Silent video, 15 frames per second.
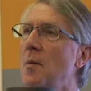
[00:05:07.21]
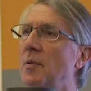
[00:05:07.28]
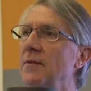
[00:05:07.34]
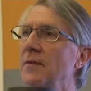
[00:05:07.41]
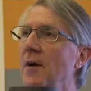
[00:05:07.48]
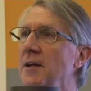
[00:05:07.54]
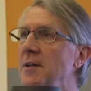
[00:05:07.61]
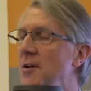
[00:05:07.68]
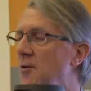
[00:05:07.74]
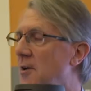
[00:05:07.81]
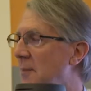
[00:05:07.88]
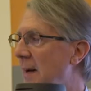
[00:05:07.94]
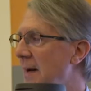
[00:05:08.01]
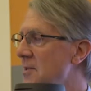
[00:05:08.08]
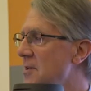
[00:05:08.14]
provide new
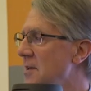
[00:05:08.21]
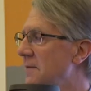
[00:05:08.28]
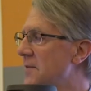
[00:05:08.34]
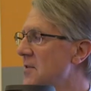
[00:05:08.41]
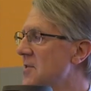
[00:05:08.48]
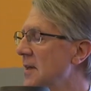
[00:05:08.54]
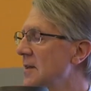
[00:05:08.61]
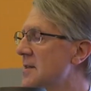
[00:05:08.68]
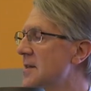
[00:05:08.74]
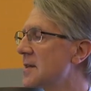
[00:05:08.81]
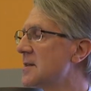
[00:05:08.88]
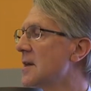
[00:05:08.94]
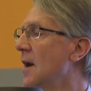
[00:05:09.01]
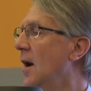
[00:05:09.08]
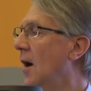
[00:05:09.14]
capacity and
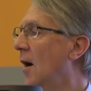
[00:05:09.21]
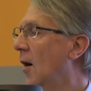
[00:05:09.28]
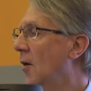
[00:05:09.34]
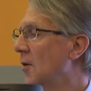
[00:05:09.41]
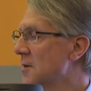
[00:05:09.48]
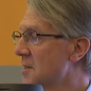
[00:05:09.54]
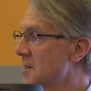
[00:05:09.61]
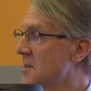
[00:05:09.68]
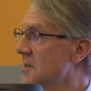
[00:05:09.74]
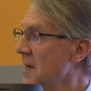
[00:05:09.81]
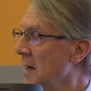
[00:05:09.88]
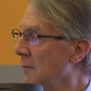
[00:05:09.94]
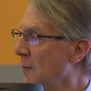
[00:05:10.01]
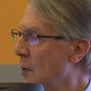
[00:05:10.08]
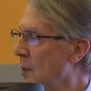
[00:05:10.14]
facilities on
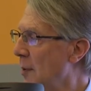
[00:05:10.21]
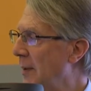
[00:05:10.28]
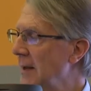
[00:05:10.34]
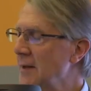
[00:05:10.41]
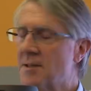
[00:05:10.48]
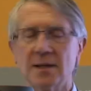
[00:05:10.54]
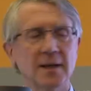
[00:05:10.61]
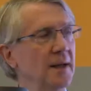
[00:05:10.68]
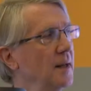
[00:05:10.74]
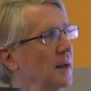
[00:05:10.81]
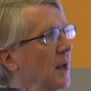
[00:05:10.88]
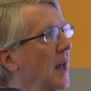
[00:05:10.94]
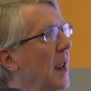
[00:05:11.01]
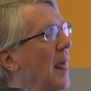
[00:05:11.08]
sustainable mobility,